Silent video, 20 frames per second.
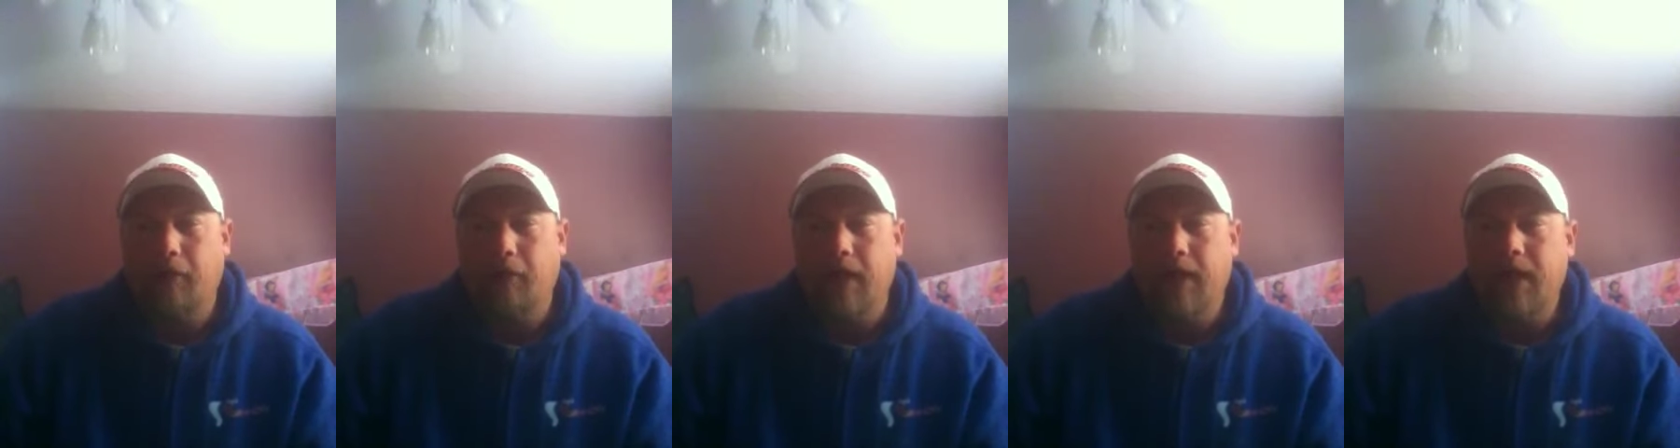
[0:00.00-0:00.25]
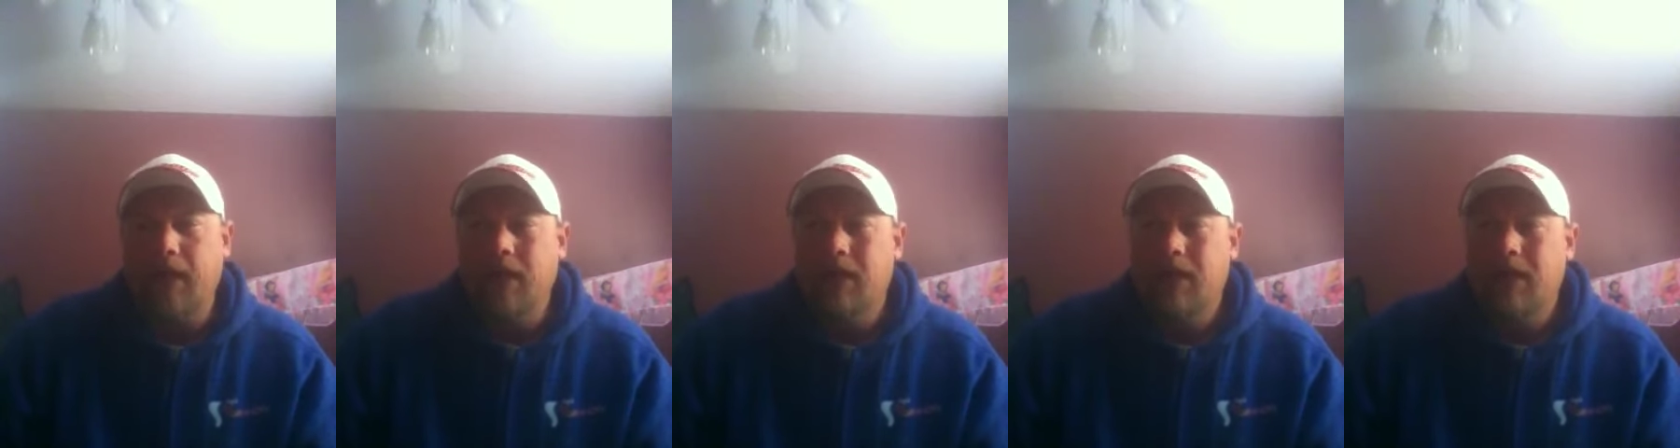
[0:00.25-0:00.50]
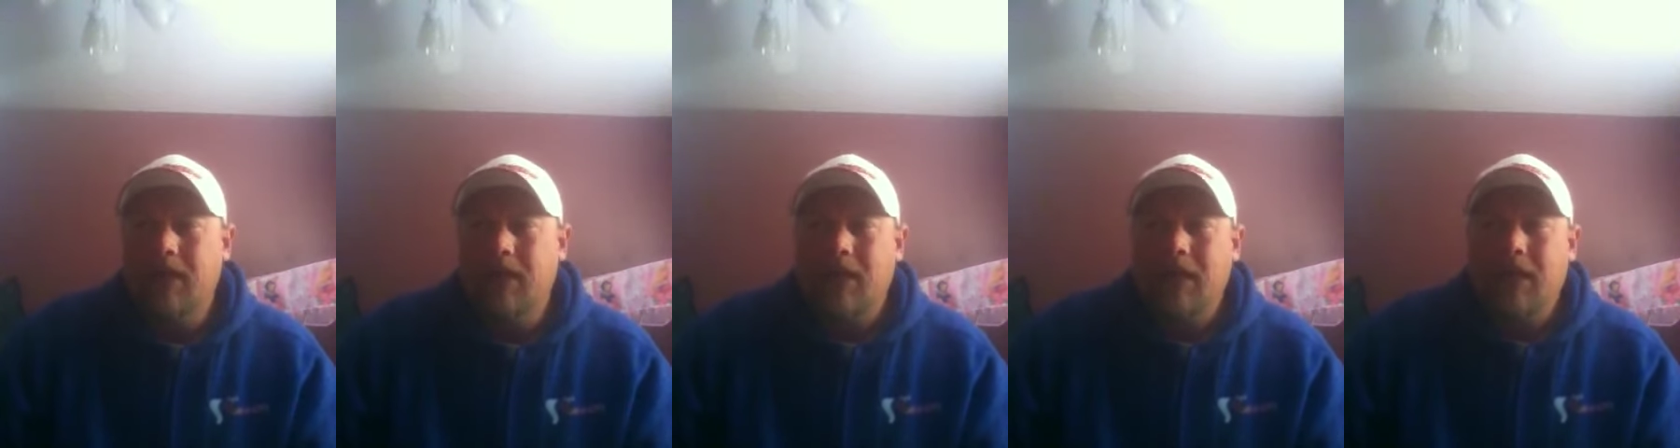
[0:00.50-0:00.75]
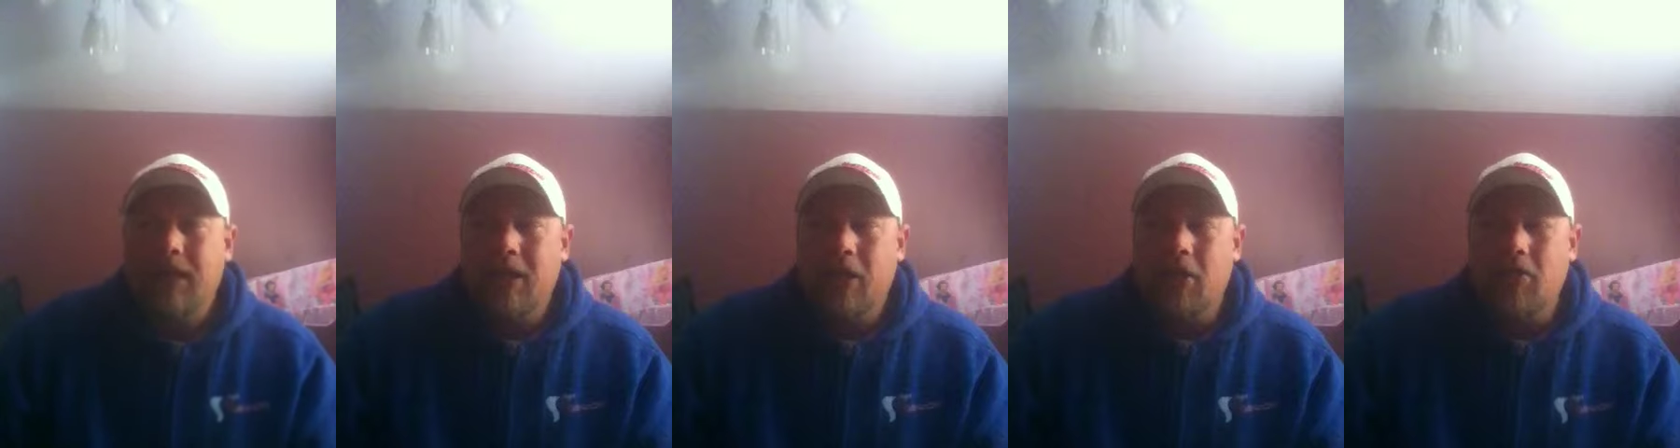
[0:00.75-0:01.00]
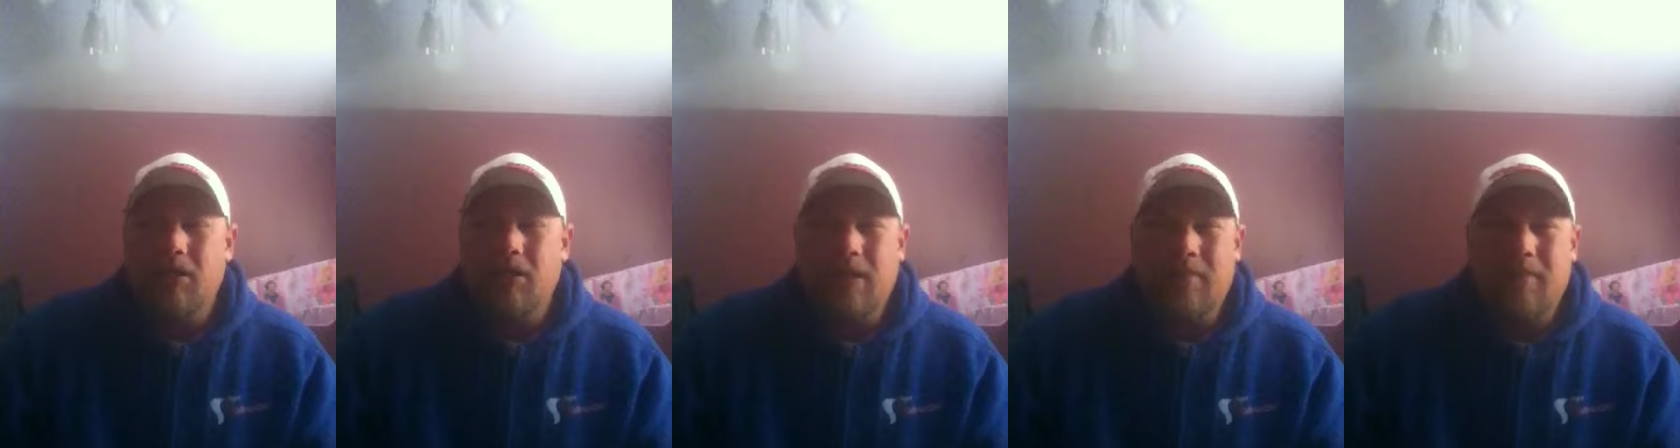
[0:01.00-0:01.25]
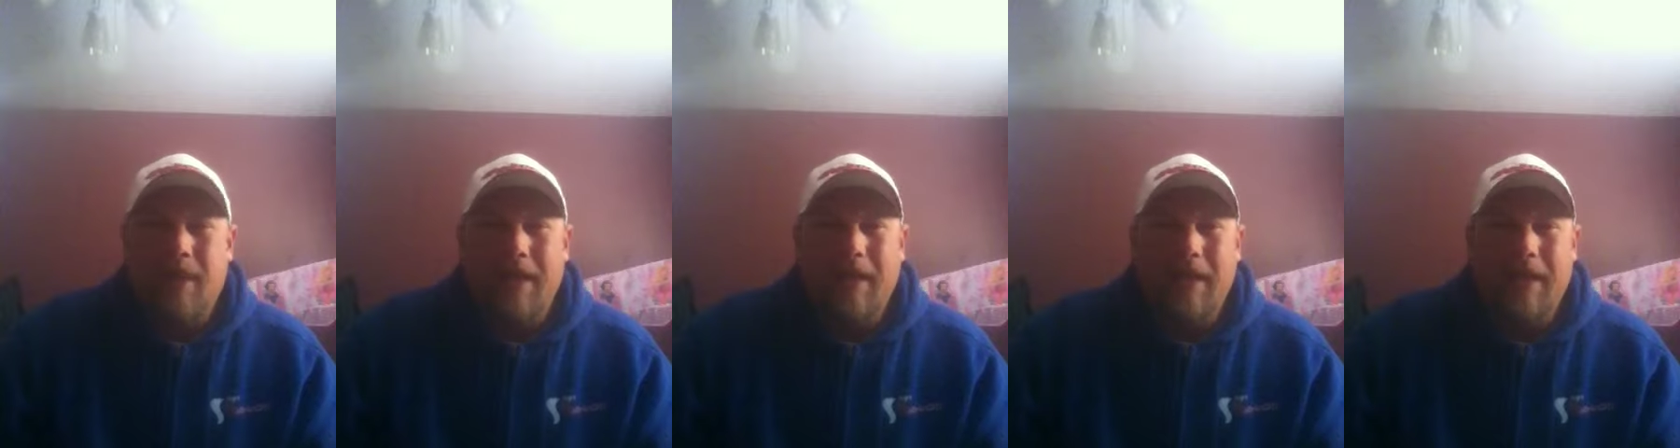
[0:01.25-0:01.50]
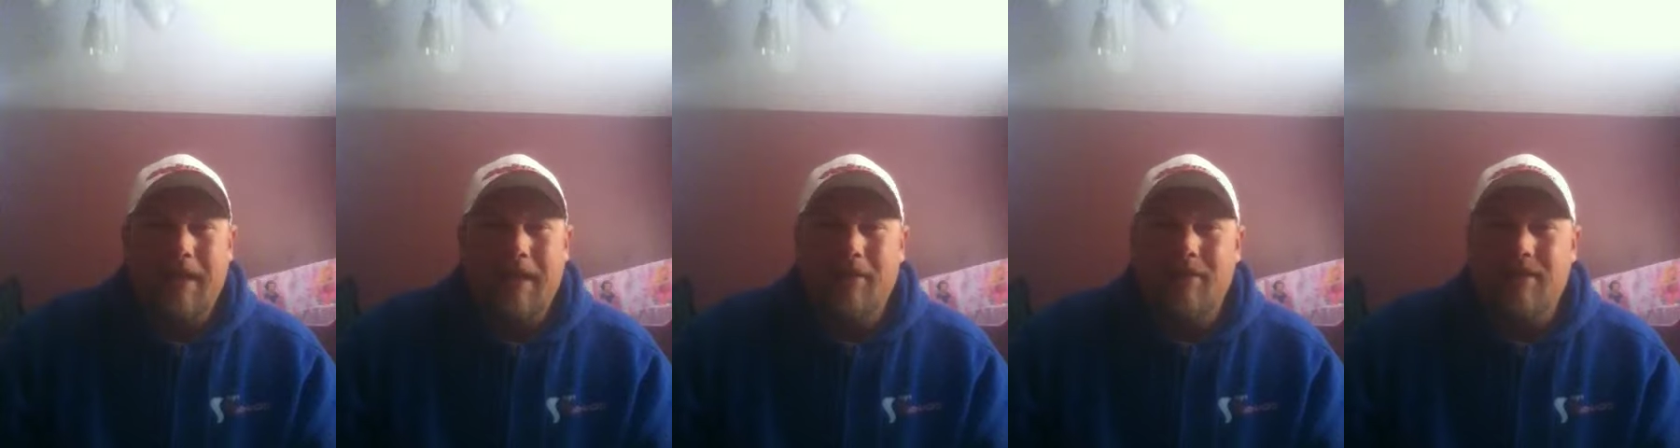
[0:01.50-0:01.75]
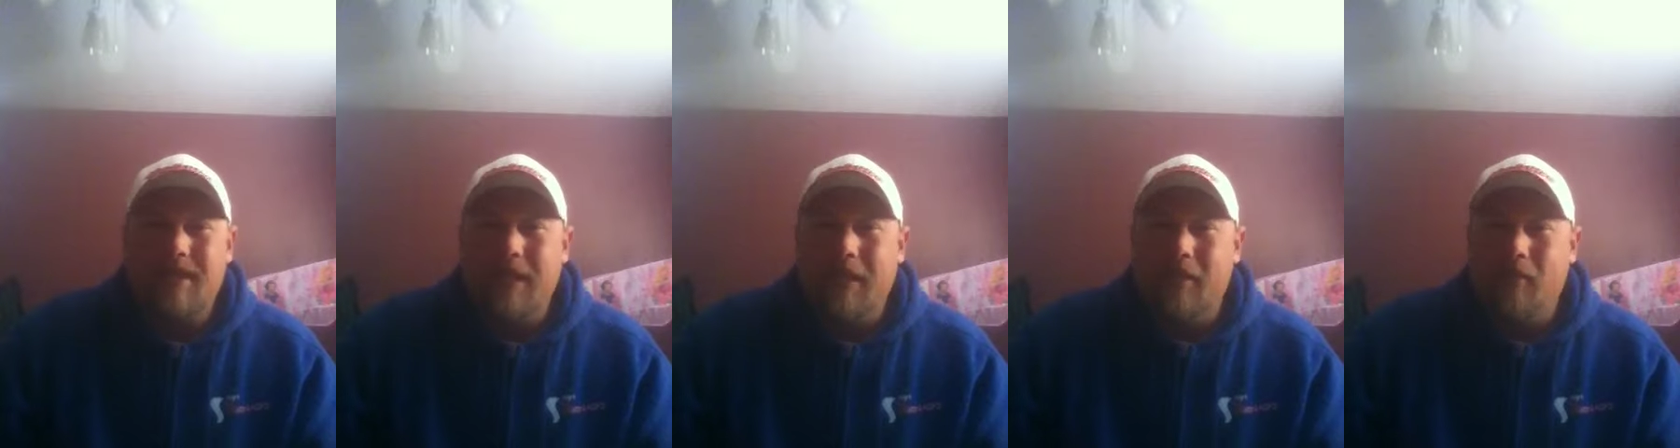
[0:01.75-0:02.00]
rig. Usually my
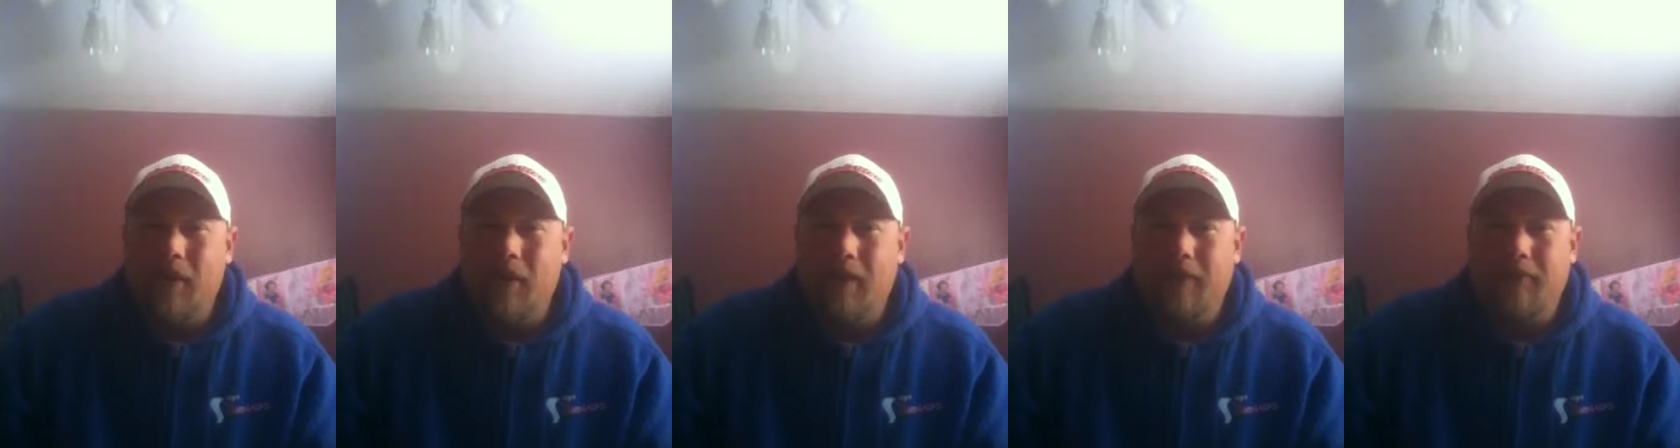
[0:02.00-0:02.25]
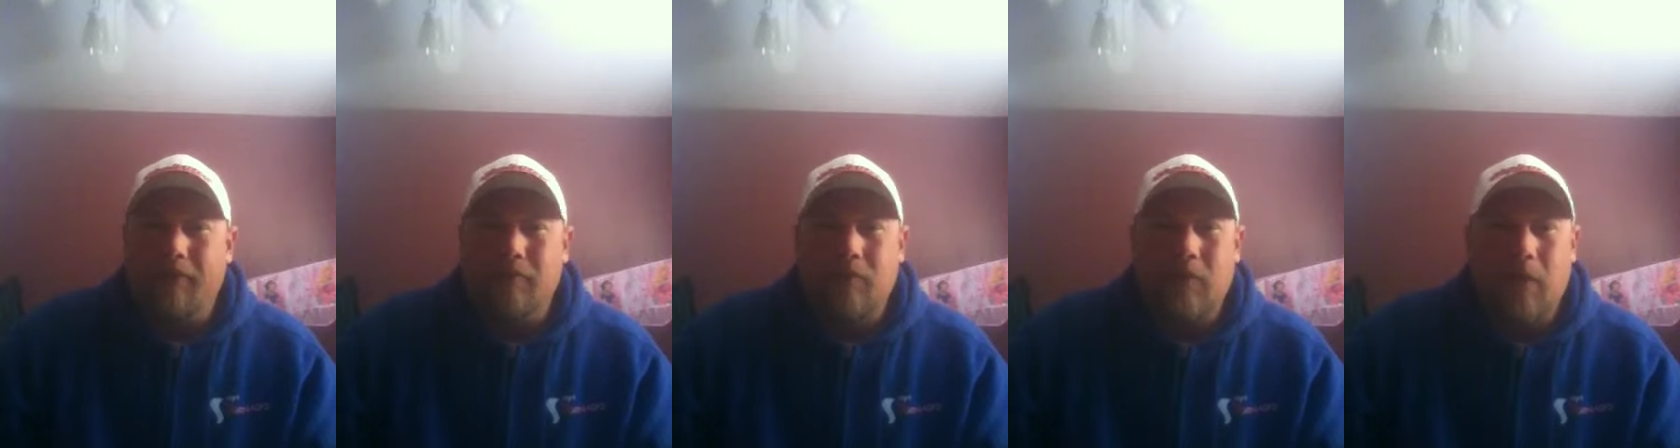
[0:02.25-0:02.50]
leader's anywhere from